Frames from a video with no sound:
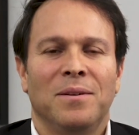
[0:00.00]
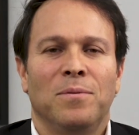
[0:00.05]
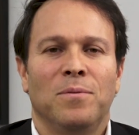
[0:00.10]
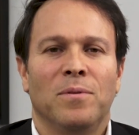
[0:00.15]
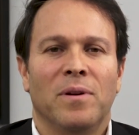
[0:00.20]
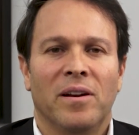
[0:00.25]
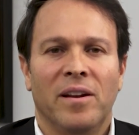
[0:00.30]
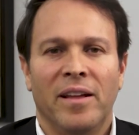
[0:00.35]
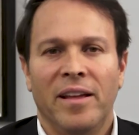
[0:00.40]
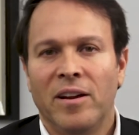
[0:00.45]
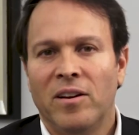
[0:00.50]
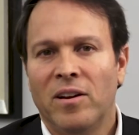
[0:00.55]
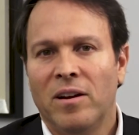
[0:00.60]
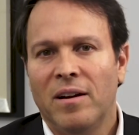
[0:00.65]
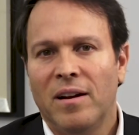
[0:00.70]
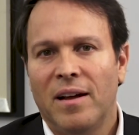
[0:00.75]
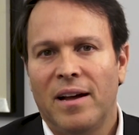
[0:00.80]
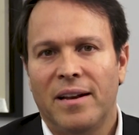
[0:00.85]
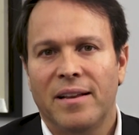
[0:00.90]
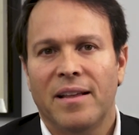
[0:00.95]
We're
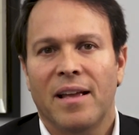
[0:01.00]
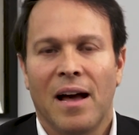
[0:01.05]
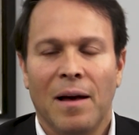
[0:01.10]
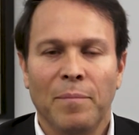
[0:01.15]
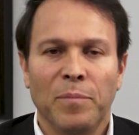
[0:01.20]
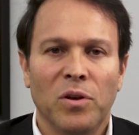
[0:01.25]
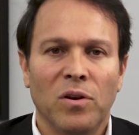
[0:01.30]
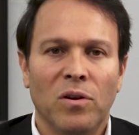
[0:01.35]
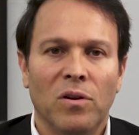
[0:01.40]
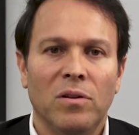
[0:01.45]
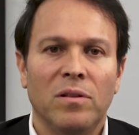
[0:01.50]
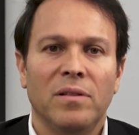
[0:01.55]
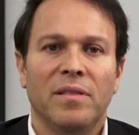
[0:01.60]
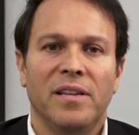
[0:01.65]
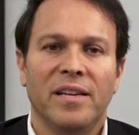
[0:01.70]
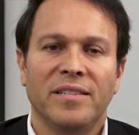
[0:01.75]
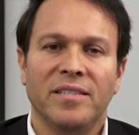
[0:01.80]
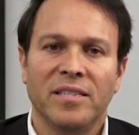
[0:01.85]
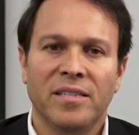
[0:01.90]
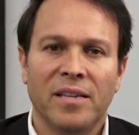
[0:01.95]
here at
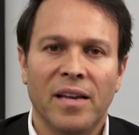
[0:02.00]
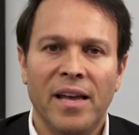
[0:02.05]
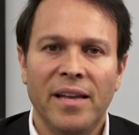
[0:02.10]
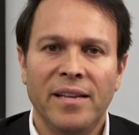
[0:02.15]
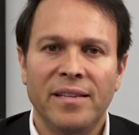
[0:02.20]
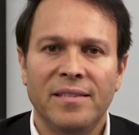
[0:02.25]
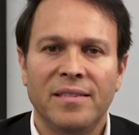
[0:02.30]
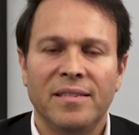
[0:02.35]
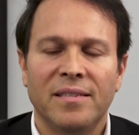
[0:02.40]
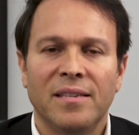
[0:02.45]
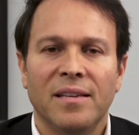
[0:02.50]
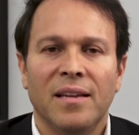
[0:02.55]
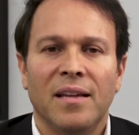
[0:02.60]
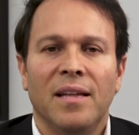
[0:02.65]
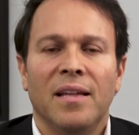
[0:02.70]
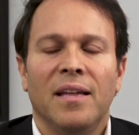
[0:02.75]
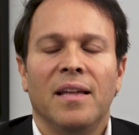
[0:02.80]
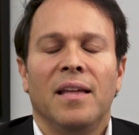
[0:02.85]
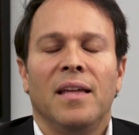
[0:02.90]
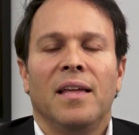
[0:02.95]
Cambio16.
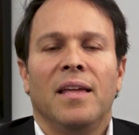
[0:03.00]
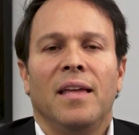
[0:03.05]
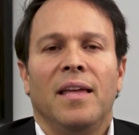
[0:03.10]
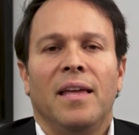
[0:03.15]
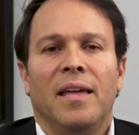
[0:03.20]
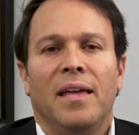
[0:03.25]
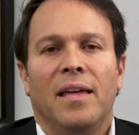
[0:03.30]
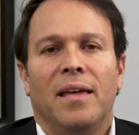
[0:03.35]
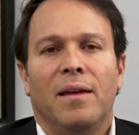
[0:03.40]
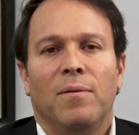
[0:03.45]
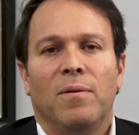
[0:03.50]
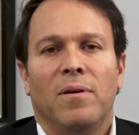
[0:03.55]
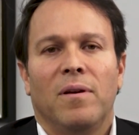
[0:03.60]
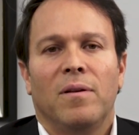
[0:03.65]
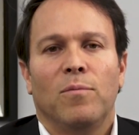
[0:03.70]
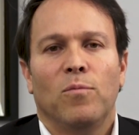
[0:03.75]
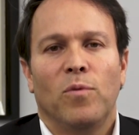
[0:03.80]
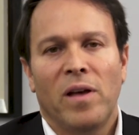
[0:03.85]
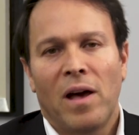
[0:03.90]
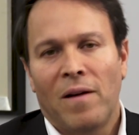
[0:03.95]

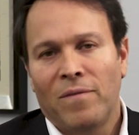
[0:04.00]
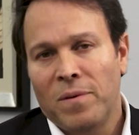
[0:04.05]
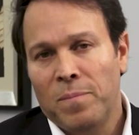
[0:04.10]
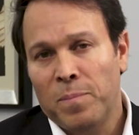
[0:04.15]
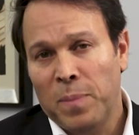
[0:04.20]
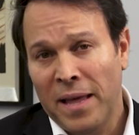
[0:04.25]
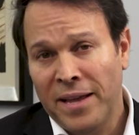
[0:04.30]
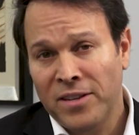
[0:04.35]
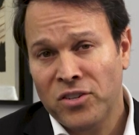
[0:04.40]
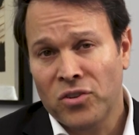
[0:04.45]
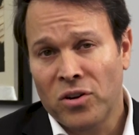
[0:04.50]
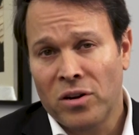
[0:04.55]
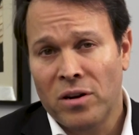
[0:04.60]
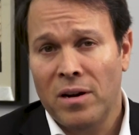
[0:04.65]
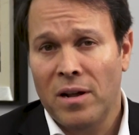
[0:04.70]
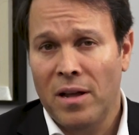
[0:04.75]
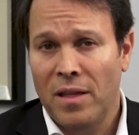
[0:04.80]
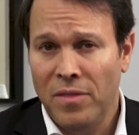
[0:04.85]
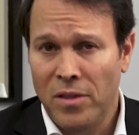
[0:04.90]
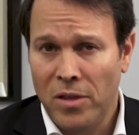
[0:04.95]
We have the pleasure
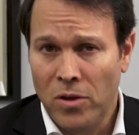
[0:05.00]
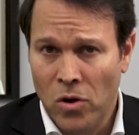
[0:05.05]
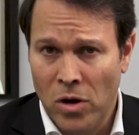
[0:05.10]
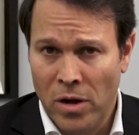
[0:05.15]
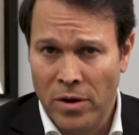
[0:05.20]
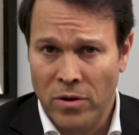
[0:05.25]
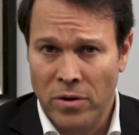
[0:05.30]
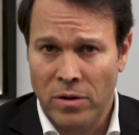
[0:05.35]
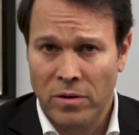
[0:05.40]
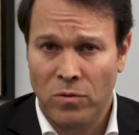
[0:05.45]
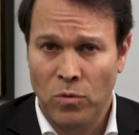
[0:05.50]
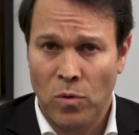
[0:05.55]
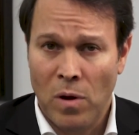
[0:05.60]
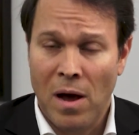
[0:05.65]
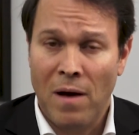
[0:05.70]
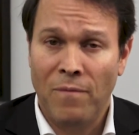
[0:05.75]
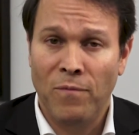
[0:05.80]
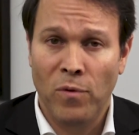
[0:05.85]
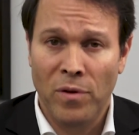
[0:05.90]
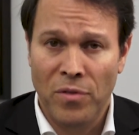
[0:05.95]
and the honor to
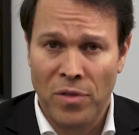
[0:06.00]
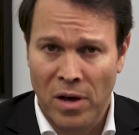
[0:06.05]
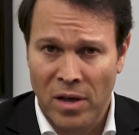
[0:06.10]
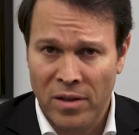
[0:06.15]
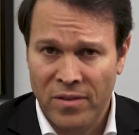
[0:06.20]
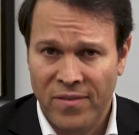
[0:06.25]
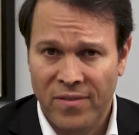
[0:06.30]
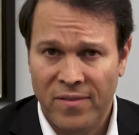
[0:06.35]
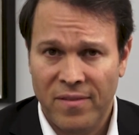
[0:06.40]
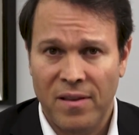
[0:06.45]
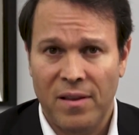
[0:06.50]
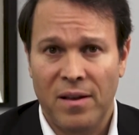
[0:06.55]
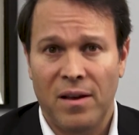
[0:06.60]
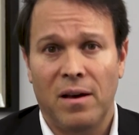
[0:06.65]
have with us